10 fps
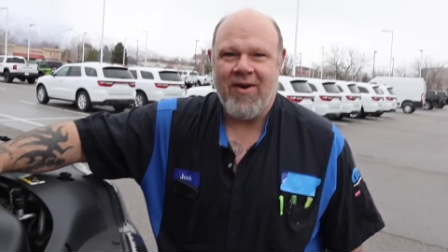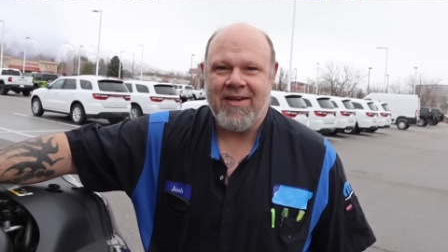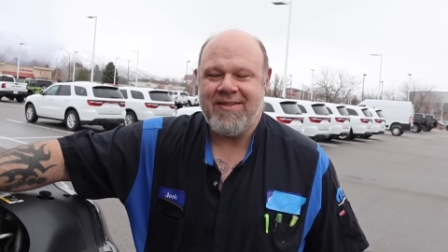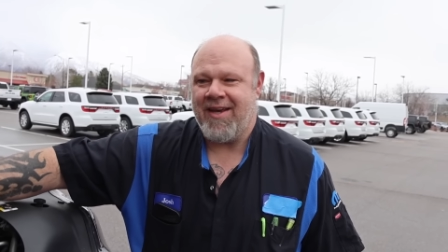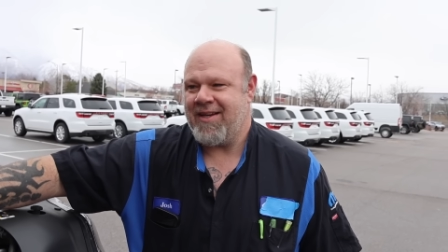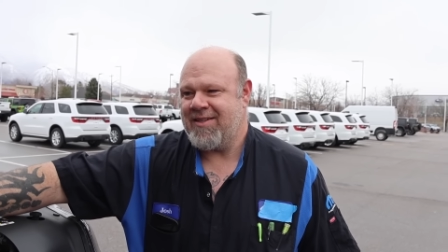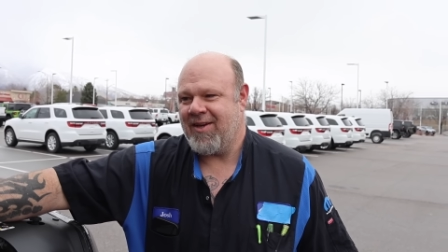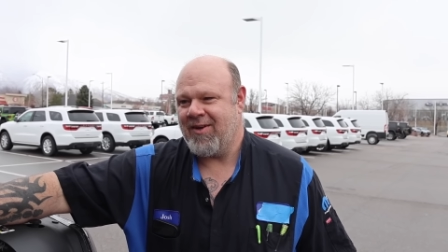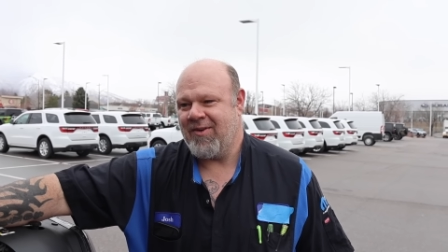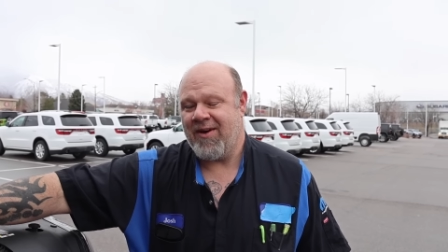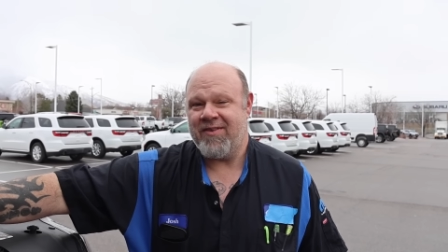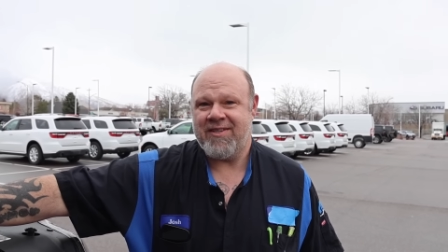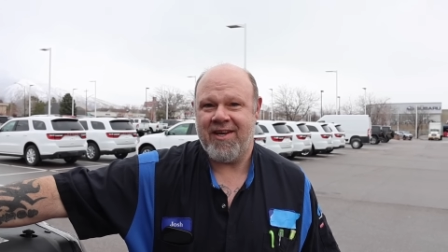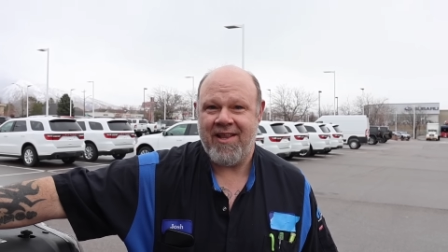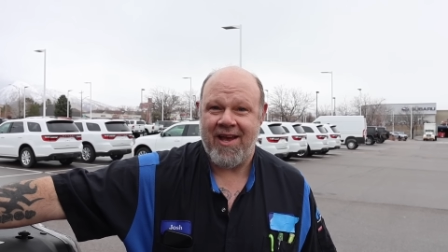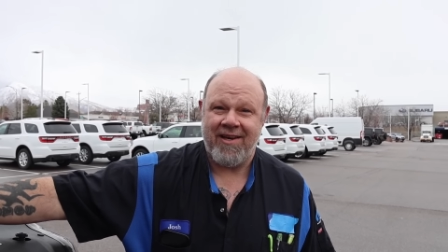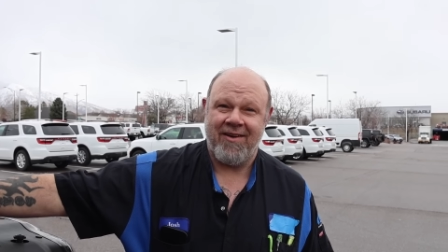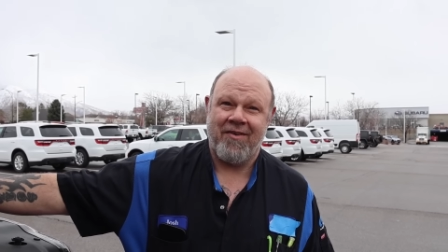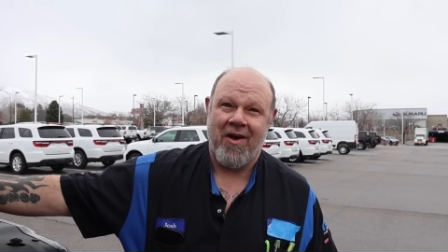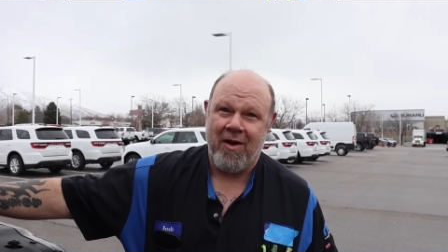intake, so whoever said that,
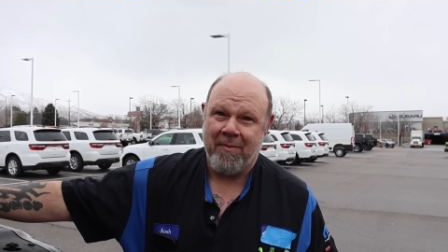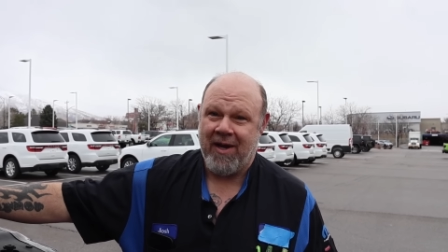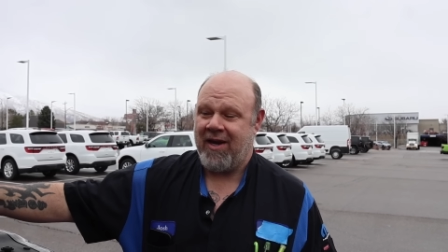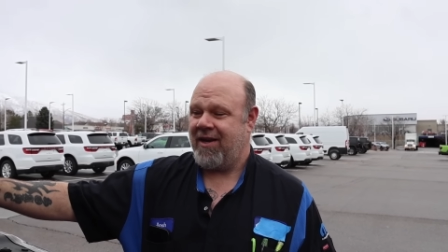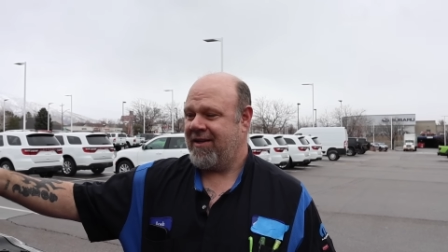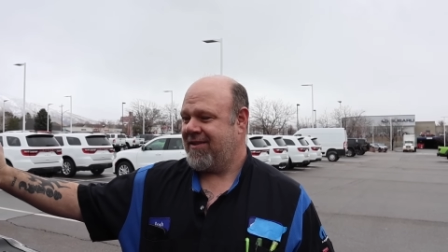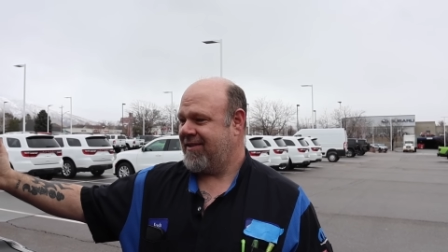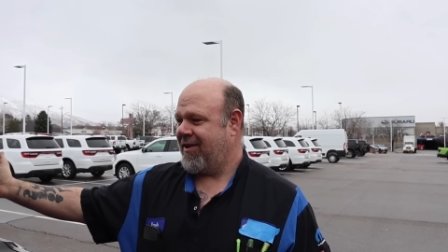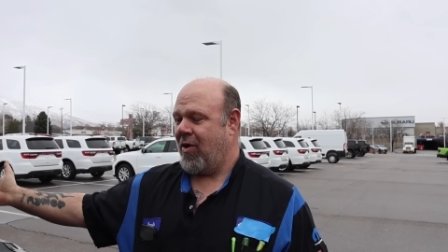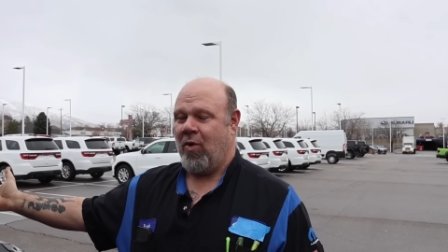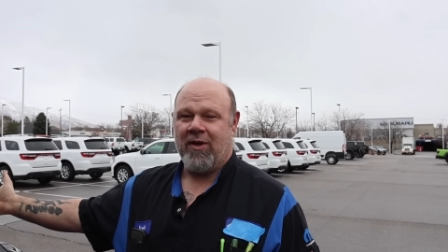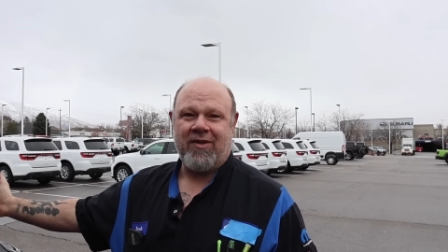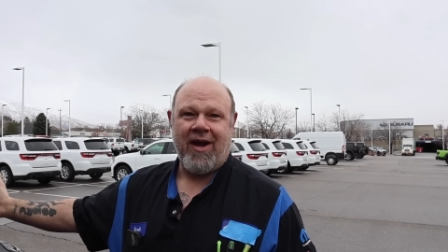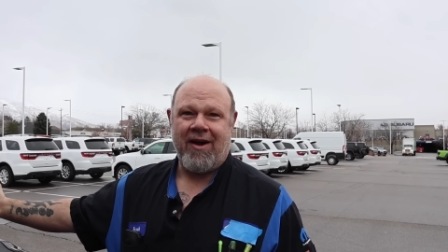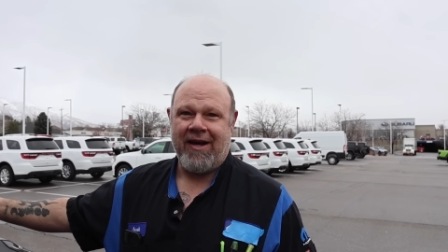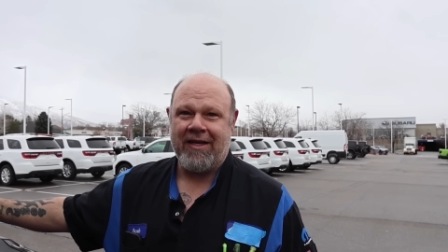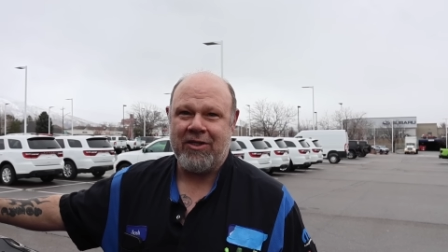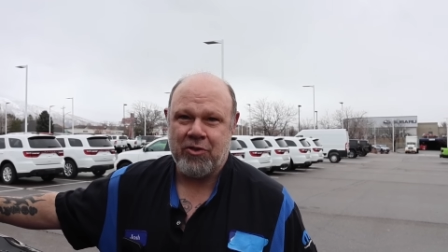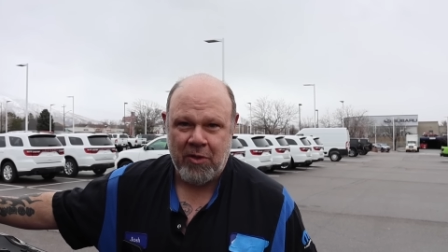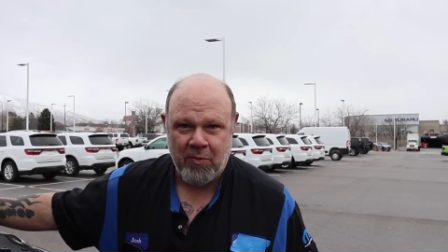you're wrong, buddy. A whole entire
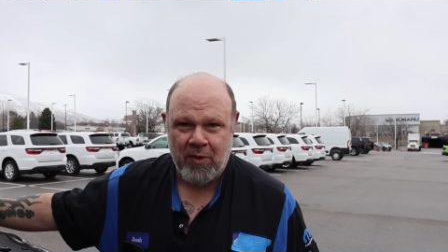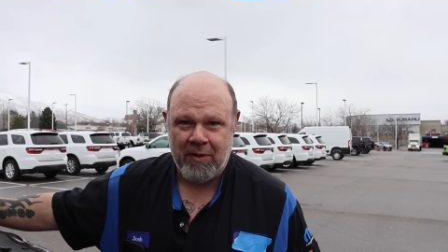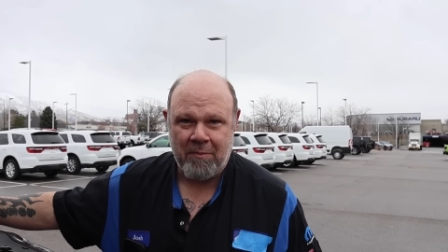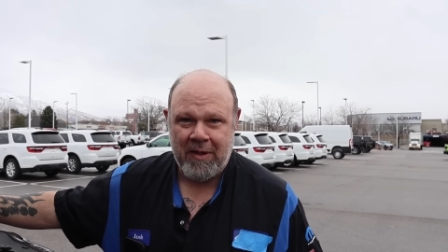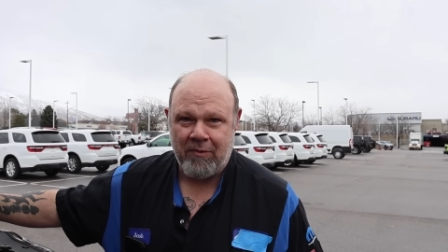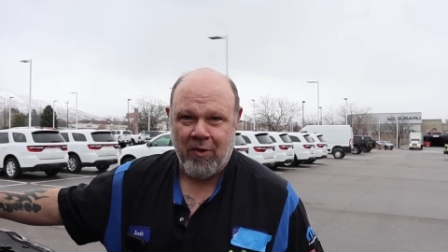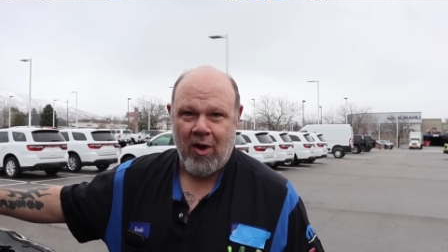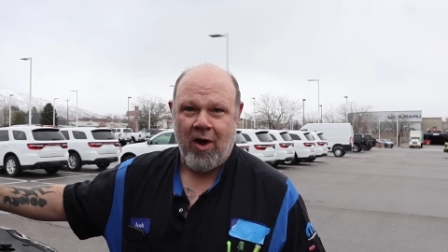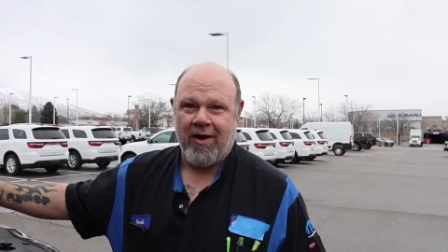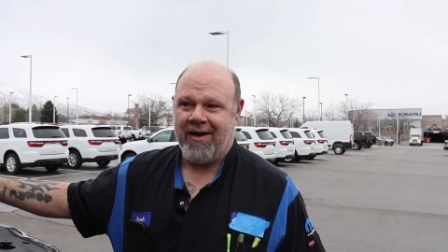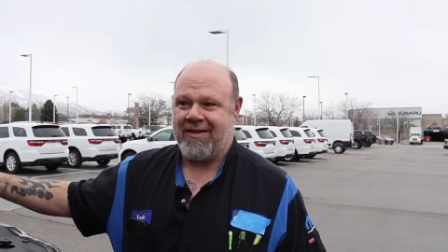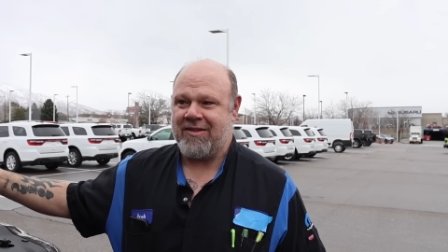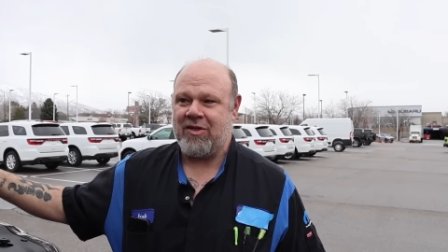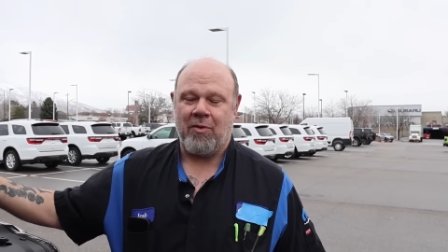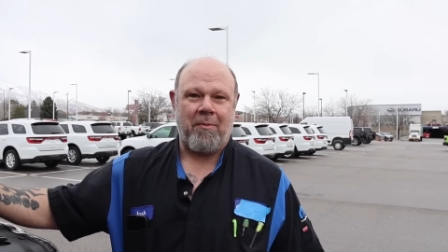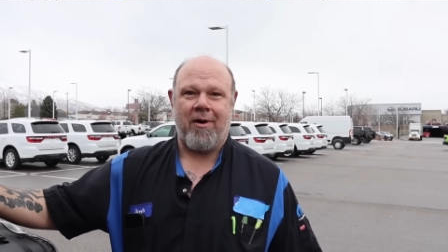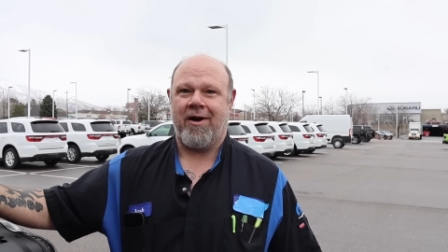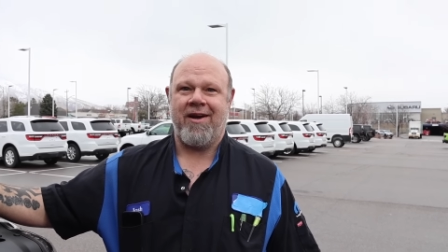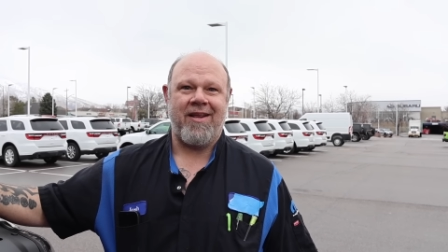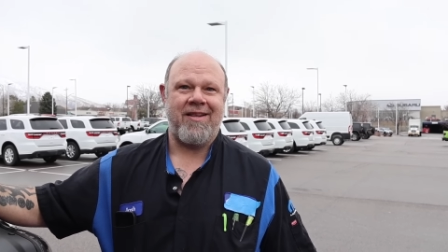industry wouldn't be wrong and still
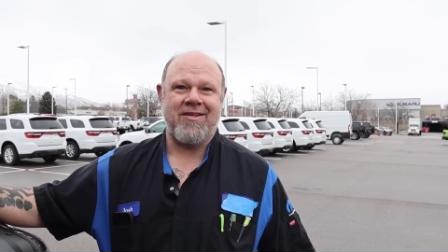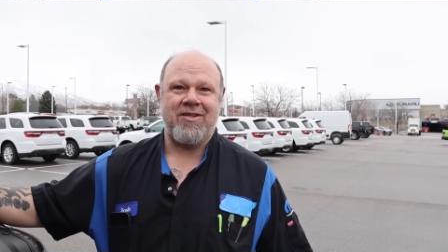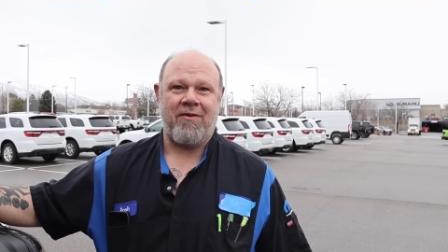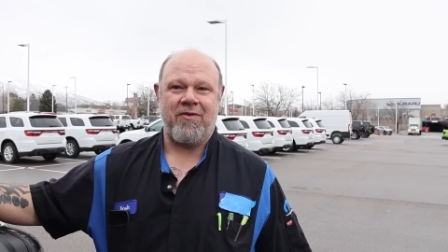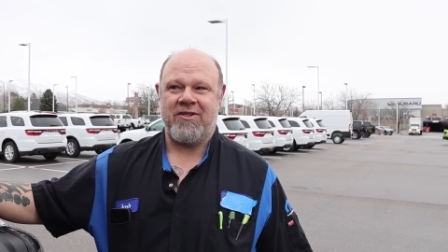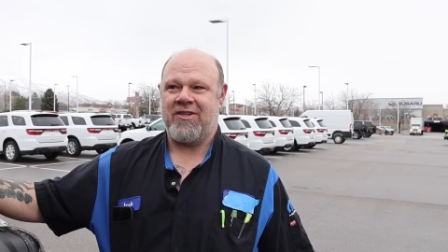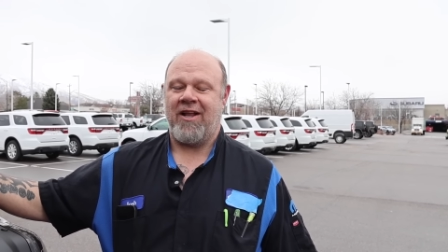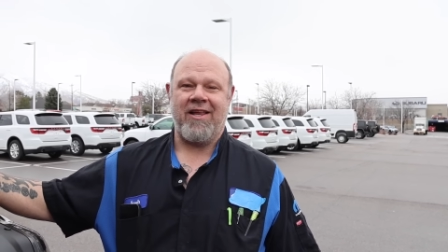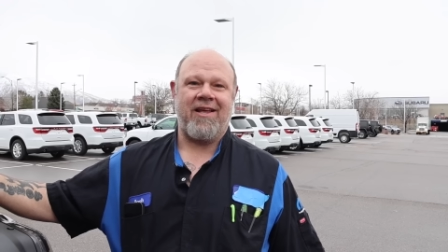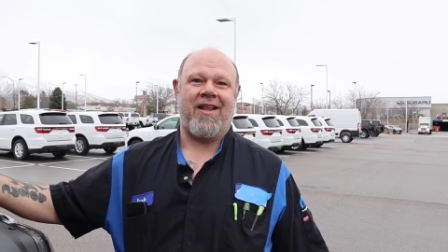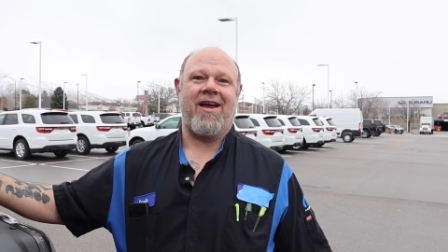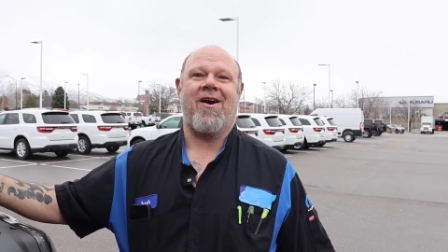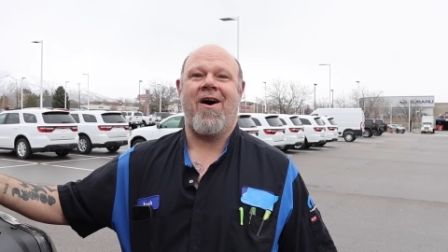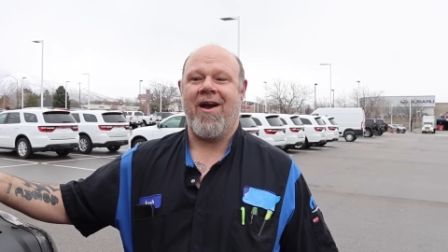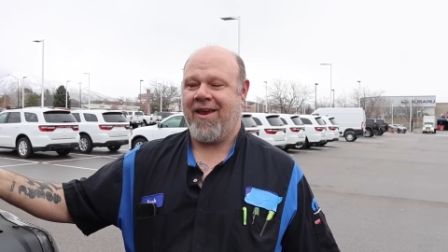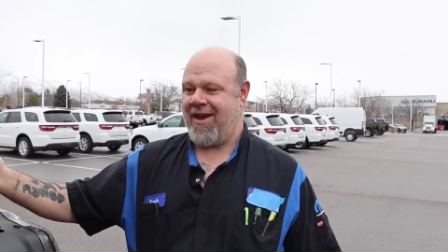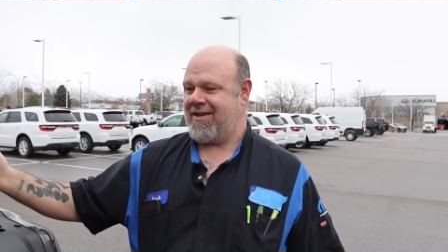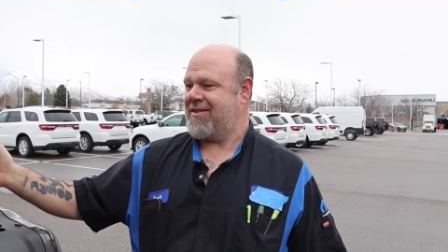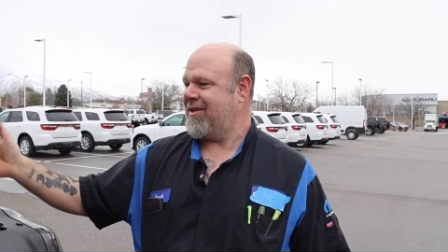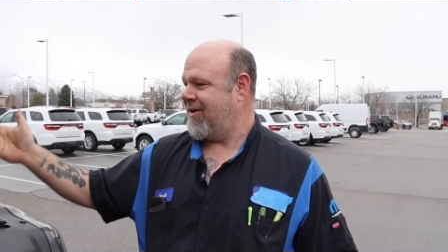marketing this stuff and selling it like
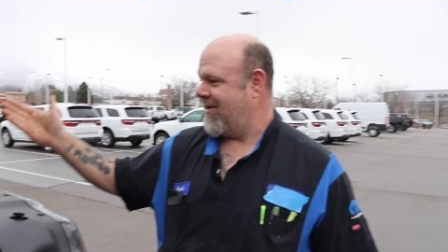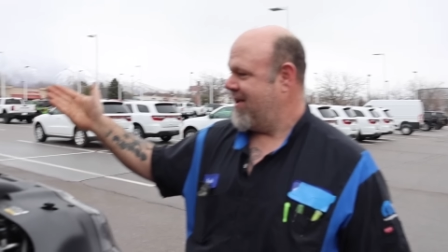hotcakes. So